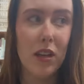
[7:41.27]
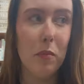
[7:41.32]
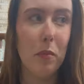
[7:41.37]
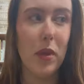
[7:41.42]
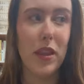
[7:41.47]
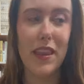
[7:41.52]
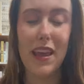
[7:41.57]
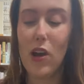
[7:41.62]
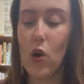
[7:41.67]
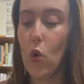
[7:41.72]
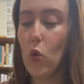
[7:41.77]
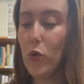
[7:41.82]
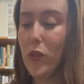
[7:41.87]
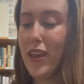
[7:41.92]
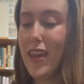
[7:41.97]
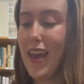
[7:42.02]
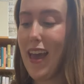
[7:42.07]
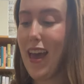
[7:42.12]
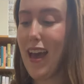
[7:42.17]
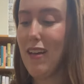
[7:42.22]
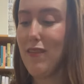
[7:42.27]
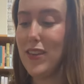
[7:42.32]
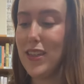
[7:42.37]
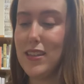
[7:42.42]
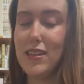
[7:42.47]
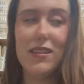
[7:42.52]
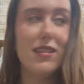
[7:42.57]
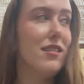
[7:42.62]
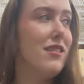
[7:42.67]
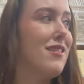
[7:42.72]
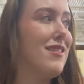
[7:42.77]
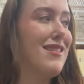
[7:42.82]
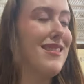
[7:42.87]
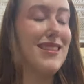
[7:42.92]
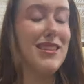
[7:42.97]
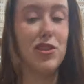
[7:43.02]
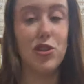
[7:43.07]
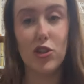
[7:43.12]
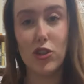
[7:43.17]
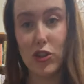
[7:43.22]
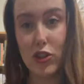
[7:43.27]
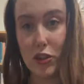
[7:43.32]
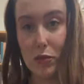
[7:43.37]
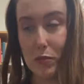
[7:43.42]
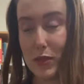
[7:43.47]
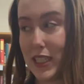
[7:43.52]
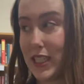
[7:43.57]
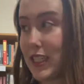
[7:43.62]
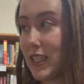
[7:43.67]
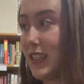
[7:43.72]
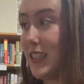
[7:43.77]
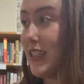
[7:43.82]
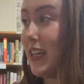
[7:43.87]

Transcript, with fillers: but they only have it in hardback,